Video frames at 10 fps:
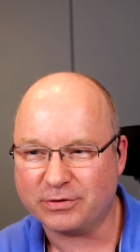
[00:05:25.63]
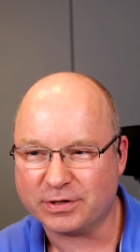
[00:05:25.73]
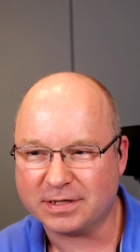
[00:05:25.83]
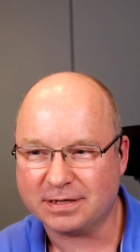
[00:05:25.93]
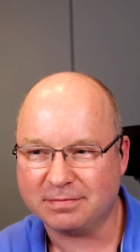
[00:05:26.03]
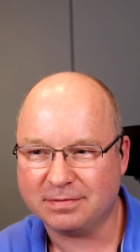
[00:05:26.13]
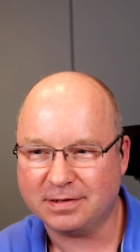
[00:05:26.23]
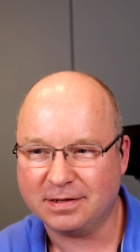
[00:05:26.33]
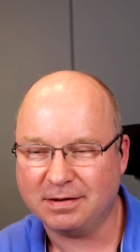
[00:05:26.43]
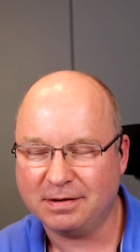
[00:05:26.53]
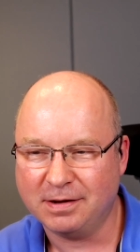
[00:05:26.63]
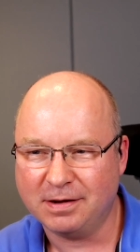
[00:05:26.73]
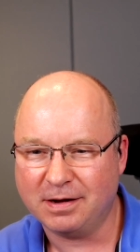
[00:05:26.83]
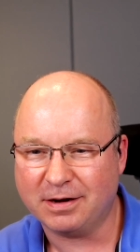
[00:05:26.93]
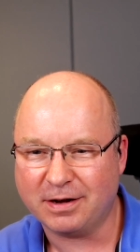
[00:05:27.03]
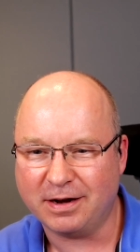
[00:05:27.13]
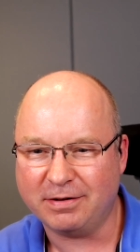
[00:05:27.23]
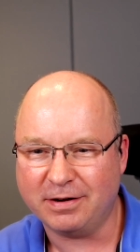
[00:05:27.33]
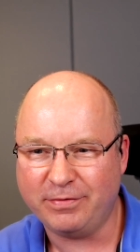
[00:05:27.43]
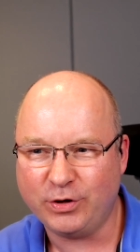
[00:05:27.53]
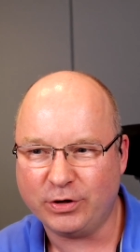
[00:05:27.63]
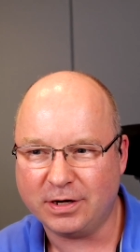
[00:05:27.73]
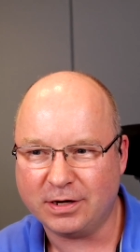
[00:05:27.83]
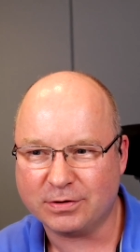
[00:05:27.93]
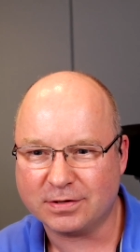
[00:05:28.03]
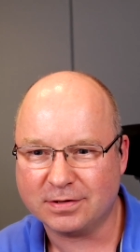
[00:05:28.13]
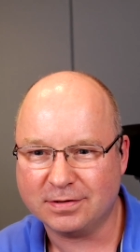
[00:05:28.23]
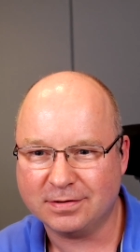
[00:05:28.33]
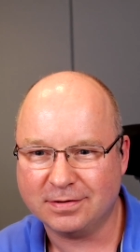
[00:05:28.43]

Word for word: interesting. And have you got your notes?